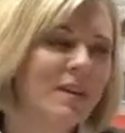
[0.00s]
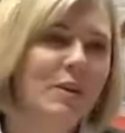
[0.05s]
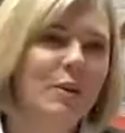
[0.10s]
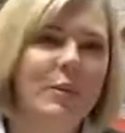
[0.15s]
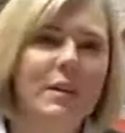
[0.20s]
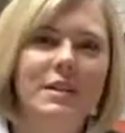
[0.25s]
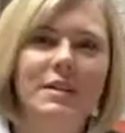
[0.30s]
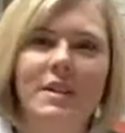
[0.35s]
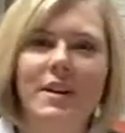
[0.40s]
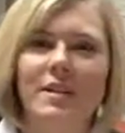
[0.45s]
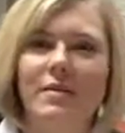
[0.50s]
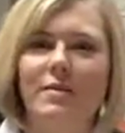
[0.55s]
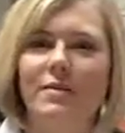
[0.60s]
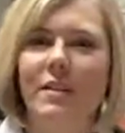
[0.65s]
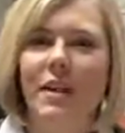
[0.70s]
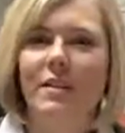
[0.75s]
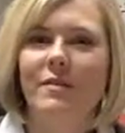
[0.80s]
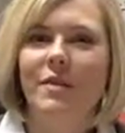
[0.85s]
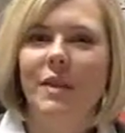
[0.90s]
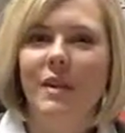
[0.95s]
So once
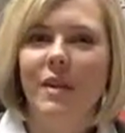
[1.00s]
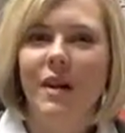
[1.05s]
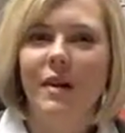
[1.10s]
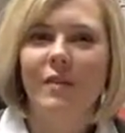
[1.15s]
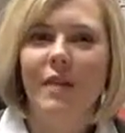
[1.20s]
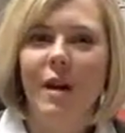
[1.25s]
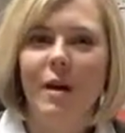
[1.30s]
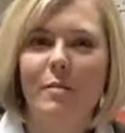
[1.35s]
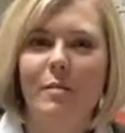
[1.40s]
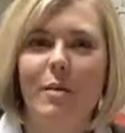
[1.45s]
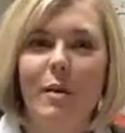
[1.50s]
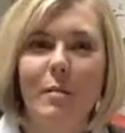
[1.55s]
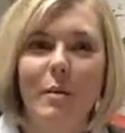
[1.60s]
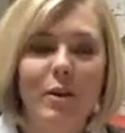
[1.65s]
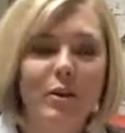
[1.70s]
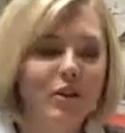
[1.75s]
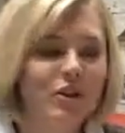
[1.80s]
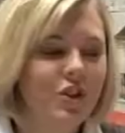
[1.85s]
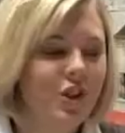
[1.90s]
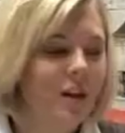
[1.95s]
I've done all that
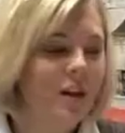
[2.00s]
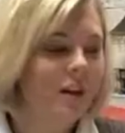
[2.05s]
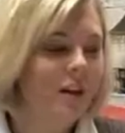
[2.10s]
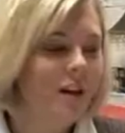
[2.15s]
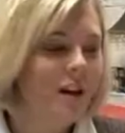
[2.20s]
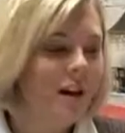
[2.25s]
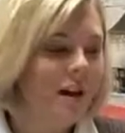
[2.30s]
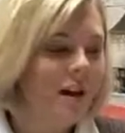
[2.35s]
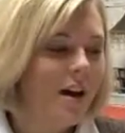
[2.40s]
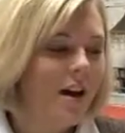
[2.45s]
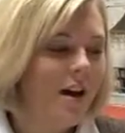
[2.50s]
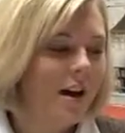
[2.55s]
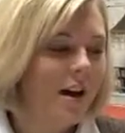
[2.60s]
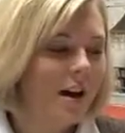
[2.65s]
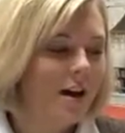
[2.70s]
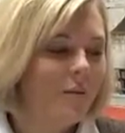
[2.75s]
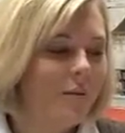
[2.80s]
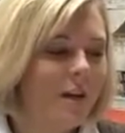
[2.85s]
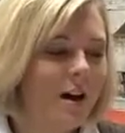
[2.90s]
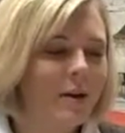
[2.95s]
promotion,
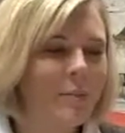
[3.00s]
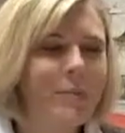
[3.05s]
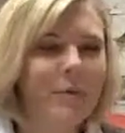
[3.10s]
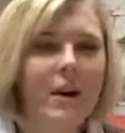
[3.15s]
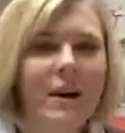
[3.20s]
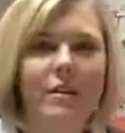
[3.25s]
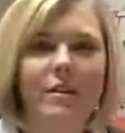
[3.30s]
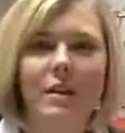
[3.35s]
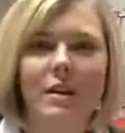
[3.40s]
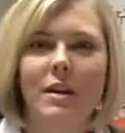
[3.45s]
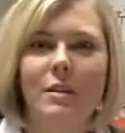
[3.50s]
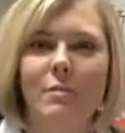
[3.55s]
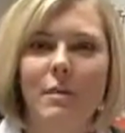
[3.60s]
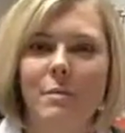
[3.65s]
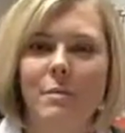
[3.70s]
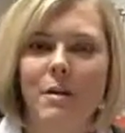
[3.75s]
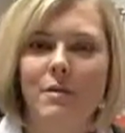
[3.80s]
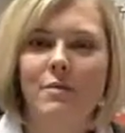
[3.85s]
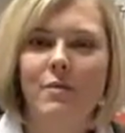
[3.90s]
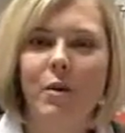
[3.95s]
I put out a
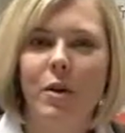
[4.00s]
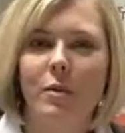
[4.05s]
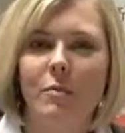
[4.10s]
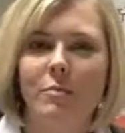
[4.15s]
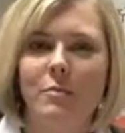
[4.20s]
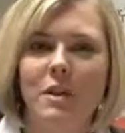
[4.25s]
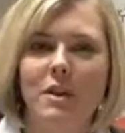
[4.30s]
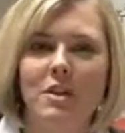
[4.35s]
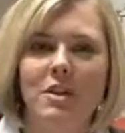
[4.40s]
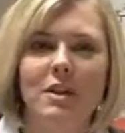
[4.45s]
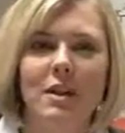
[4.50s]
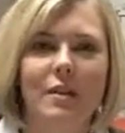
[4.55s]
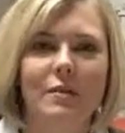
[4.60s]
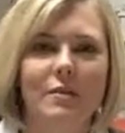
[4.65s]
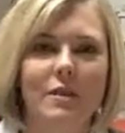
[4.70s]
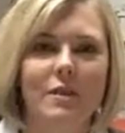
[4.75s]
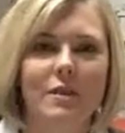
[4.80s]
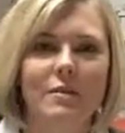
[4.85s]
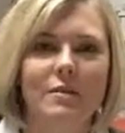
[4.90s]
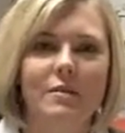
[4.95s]
commitment form. They just
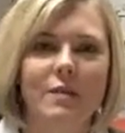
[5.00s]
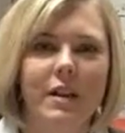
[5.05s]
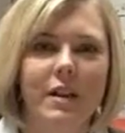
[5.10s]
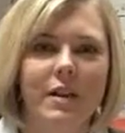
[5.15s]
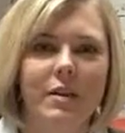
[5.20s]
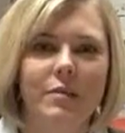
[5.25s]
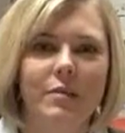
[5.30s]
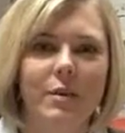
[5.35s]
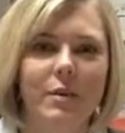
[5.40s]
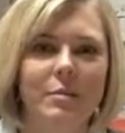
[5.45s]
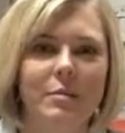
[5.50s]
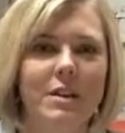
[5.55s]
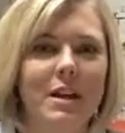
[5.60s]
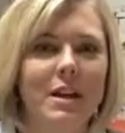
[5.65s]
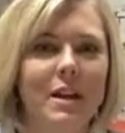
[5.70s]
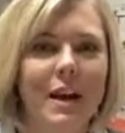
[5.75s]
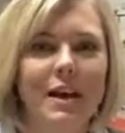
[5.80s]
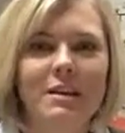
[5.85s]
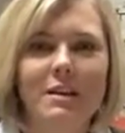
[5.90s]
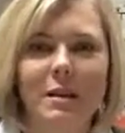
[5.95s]
have to fill out a form
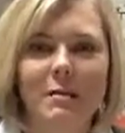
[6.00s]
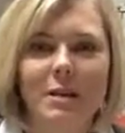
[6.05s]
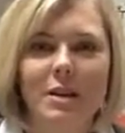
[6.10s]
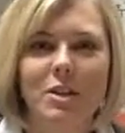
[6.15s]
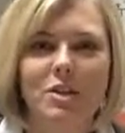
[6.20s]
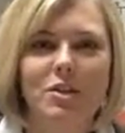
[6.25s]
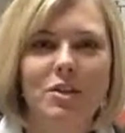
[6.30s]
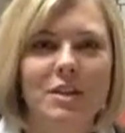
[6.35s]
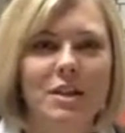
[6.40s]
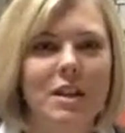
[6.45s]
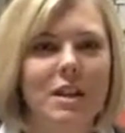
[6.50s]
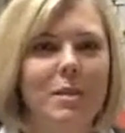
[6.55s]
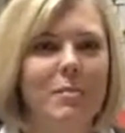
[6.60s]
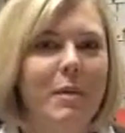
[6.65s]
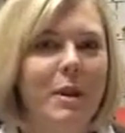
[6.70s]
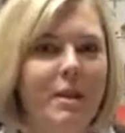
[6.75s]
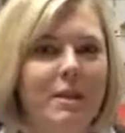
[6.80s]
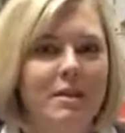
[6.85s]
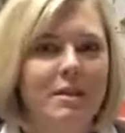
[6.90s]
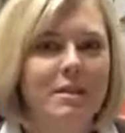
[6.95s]
saying, yes, I'm interested. The
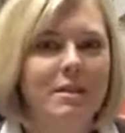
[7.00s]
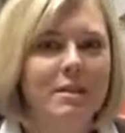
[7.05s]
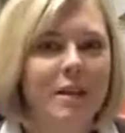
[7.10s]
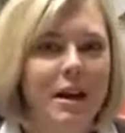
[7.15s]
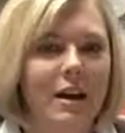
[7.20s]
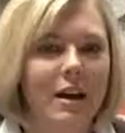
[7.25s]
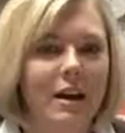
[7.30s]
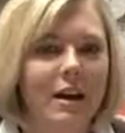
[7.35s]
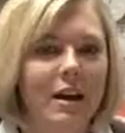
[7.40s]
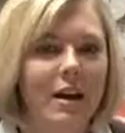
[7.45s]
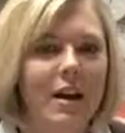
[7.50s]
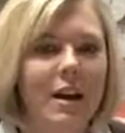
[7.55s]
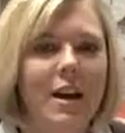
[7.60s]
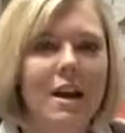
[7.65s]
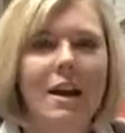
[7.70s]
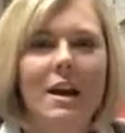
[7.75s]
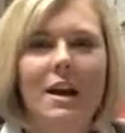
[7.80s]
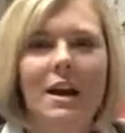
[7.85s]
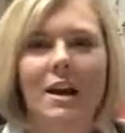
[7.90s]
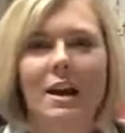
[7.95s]
parents sign it.
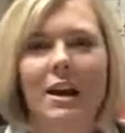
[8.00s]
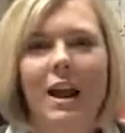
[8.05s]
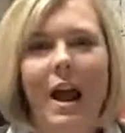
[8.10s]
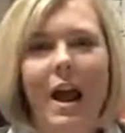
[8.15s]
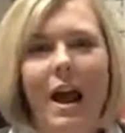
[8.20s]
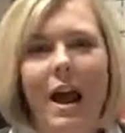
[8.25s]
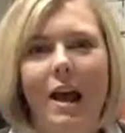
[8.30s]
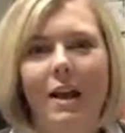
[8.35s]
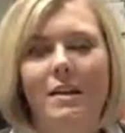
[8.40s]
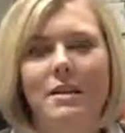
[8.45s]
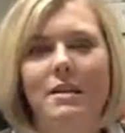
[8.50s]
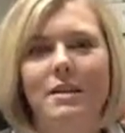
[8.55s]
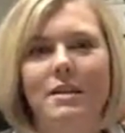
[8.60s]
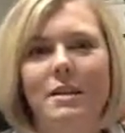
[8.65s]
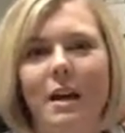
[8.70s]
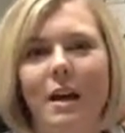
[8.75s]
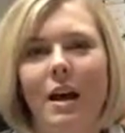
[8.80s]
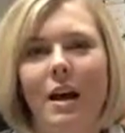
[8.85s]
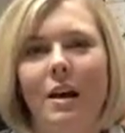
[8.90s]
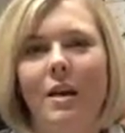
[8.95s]
It has
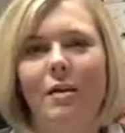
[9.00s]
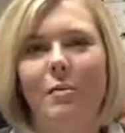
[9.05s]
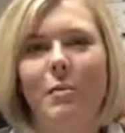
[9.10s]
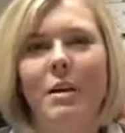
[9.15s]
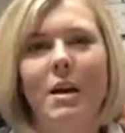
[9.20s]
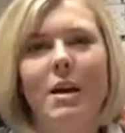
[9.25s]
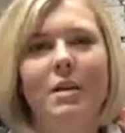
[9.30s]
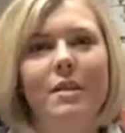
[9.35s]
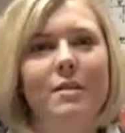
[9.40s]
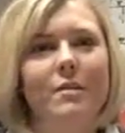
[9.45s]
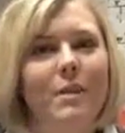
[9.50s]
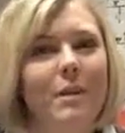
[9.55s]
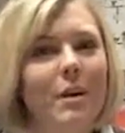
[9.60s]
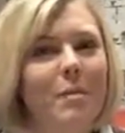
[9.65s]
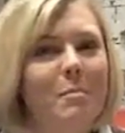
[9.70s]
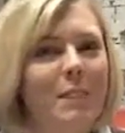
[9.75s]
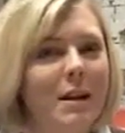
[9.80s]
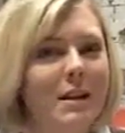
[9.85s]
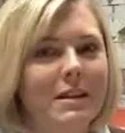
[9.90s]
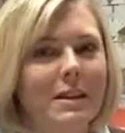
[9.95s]
the
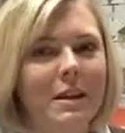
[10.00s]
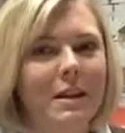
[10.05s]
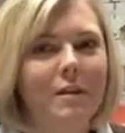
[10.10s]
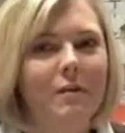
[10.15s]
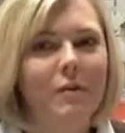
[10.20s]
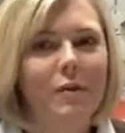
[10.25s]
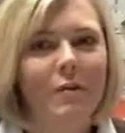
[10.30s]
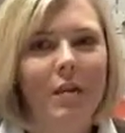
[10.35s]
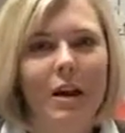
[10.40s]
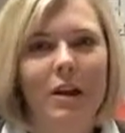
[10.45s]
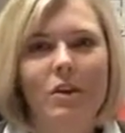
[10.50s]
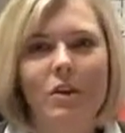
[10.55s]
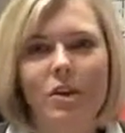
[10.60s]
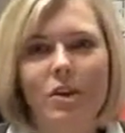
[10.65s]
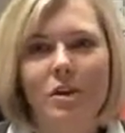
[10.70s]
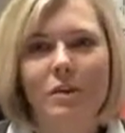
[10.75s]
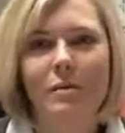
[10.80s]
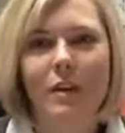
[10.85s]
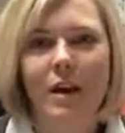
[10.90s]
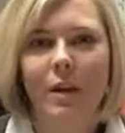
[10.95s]
very basic
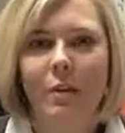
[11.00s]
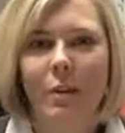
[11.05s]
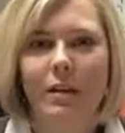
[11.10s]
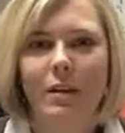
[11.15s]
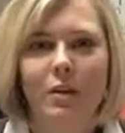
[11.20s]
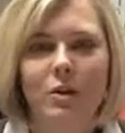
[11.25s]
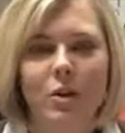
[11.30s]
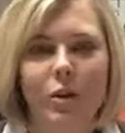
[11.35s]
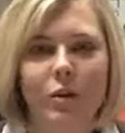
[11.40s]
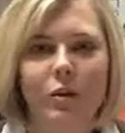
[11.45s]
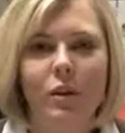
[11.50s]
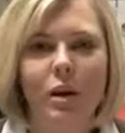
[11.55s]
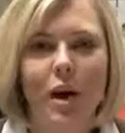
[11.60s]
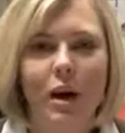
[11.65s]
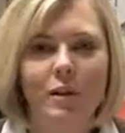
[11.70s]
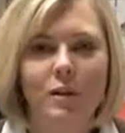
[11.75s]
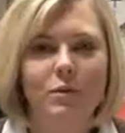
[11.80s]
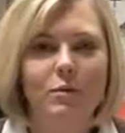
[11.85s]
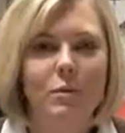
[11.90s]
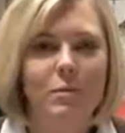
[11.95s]
information of like what the total
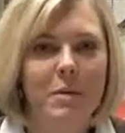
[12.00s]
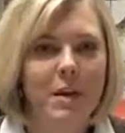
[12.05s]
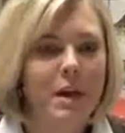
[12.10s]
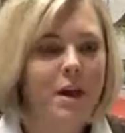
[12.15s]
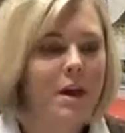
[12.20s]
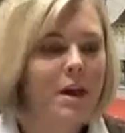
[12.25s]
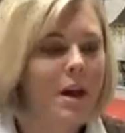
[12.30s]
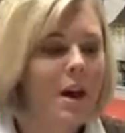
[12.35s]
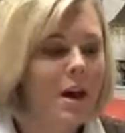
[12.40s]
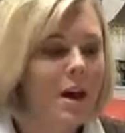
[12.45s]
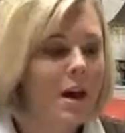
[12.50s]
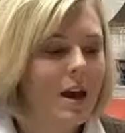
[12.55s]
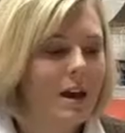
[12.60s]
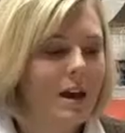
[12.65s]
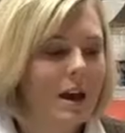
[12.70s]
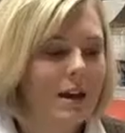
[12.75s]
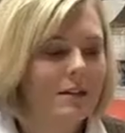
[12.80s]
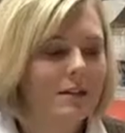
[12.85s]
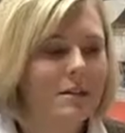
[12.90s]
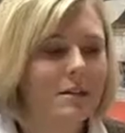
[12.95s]
cost will be,
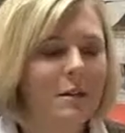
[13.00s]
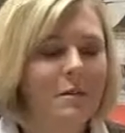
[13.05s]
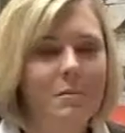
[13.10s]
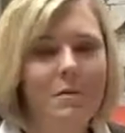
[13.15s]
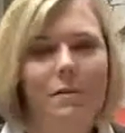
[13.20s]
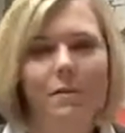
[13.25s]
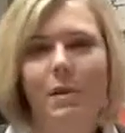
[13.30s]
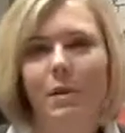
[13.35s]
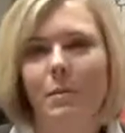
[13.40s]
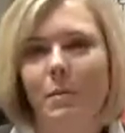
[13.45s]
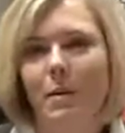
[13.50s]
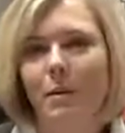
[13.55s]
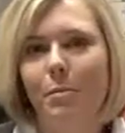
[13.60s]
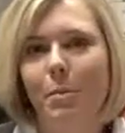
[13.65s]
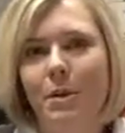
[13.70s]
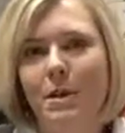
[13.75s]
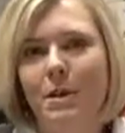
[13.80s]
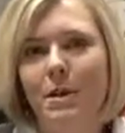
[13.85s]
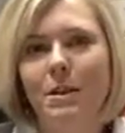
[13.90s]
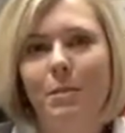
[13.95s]
and asks them if they'll be
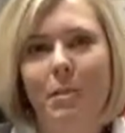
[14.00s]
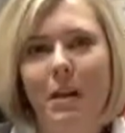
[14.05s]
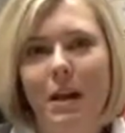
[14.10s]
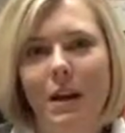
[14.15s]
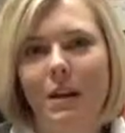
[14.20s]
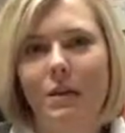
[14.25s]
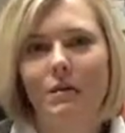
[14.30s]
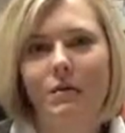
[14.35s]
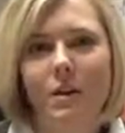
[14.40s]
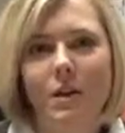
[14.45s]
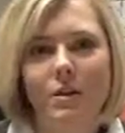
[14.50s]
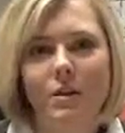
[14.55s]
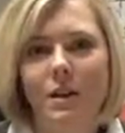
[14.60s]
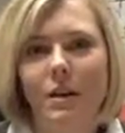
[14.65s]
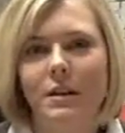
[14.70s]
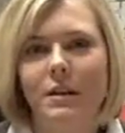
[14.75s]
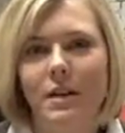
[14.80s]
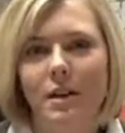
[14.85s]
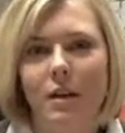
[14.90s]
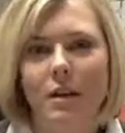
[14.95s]
participating in
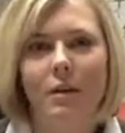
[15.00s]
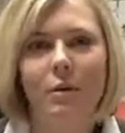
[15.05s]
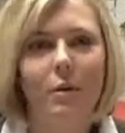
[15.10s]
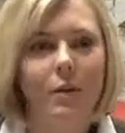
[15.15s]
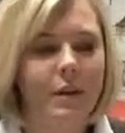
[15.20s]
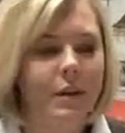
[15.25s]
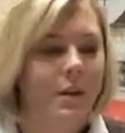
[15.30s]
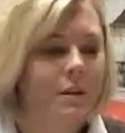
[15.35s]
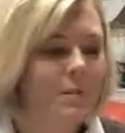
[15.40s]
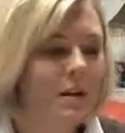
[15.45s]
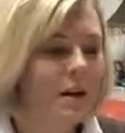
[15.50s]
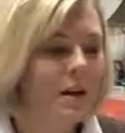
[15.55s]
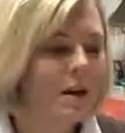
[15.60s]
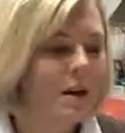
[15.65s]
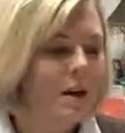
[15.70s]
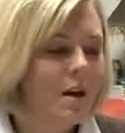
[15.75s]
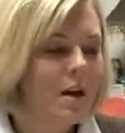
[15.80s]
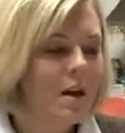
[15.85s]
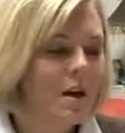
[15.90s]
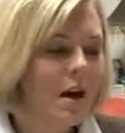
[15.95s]
fundraising or will they be